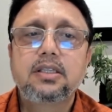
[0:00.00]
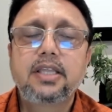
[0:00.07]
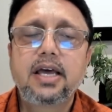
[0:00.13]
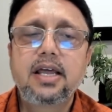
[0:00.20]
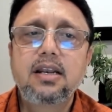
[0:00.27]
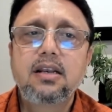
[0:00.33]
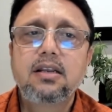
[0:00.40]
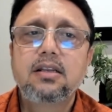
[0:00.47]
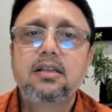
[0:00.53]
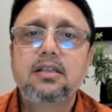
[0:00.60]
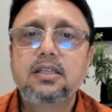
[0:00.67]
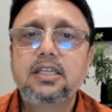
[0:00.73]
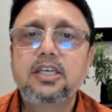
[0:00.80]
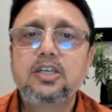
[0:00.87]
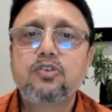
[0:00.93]
then
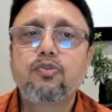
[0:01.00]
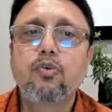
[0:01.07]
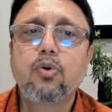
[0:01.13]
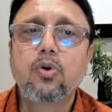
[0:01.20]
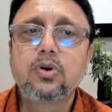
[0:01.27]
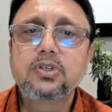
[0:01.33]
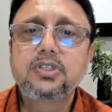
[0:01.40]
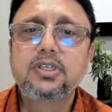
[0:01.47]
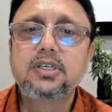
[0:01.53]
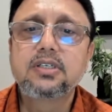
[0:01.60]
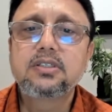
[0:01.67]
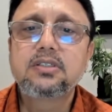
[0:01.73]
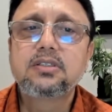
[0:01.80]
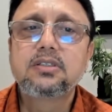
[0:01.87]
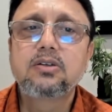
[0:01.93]
these
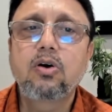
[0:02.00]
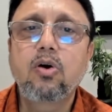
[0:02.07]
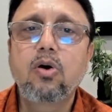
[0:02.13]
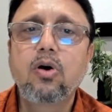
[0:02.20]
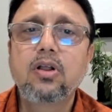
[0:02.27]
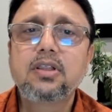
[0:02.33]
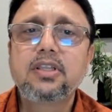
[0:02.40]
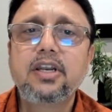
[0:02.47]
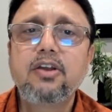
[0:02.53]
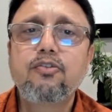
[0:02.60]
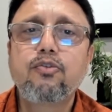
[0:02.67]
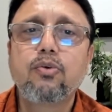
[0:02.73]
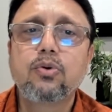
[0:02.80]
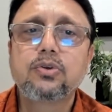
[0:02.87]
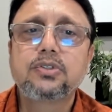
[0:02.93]
forces, all
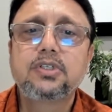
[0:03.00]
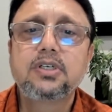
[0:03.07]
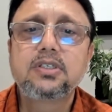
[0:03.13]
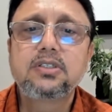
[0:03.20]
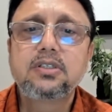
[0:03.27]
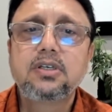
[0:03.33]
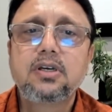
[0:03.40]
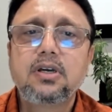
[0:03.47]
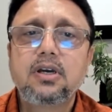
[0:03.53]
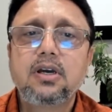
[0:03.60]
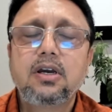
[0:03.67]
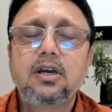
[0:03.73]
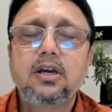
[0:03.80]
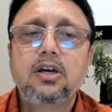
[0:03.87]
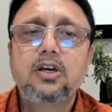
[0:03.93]
three forces
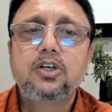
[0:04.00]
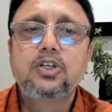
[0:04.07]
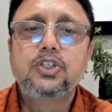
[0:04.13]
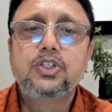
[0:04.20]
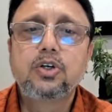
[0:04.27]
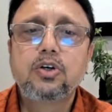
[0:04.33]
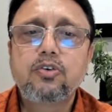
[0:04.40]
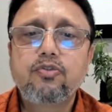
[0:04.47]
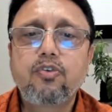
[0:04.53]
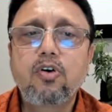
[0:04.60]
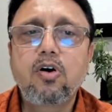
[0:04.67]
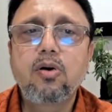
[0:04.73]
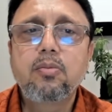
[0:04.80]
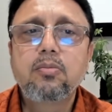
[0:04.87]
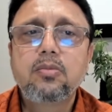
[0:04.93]
should
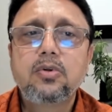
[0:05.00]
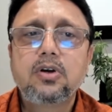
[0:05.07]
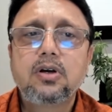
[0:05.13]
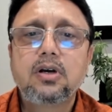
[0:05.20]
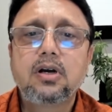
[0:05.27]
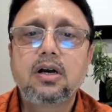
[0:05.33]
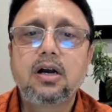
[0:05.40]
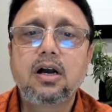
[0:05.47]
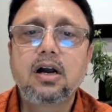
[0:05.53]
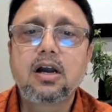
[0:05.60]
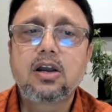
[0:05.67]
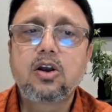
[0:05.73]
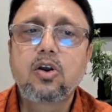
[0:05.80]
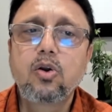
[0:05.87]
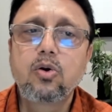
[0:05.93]
form
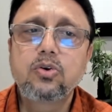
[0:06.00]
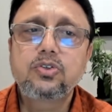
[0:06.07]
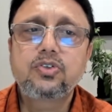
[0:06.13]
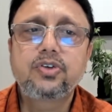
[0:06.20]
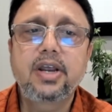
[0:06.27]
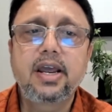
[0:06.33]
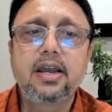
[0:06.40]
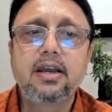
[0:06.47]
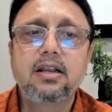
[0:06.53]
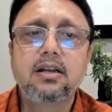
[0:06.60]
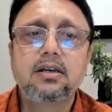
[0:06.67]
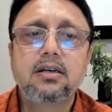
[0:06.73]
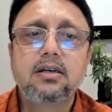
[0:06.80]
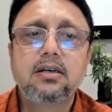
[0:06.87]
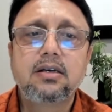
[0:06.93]
a closed
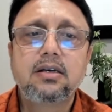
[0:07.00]
triangle.